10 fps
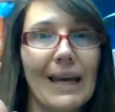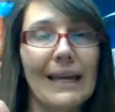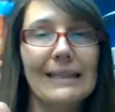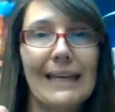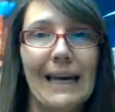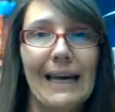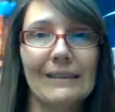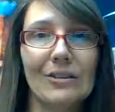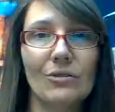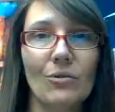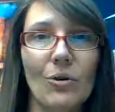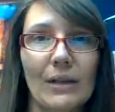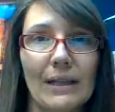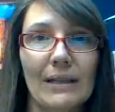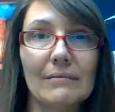any day has a
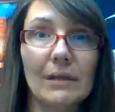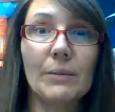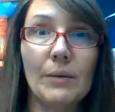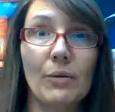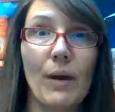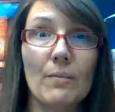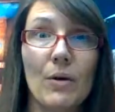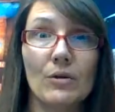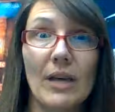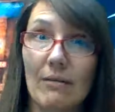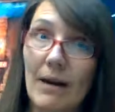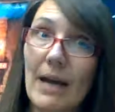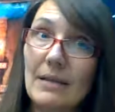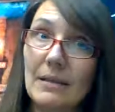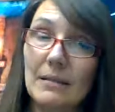unicorn in it, it'd be a rainbow day,
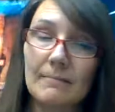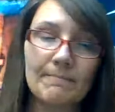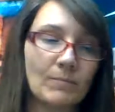right?